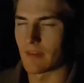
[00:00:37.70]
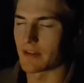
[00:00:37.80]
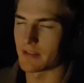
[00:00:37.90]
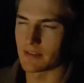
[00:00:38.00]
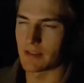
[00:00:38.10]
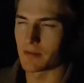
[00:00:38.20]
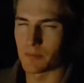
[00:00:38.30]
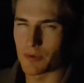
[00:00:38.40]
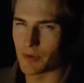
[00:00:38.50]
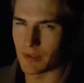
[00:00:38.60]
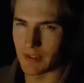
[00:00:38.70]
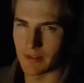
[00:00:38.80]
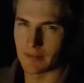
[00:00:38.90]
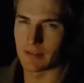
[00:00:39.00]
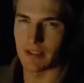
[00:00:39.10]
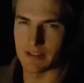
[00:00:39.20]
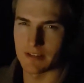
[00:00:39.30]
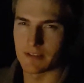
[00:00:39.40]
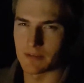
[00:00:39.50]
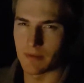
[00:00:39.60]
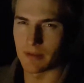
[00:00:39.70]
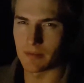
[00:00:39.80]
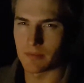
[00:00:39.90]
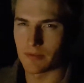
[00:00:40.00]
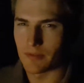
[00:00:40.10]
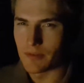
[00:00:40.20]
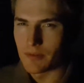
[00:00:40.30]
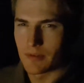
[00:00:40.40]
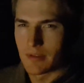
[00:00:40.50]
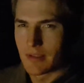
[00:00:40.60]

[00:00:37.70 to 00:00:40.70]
I think they had a morning lesson as well before.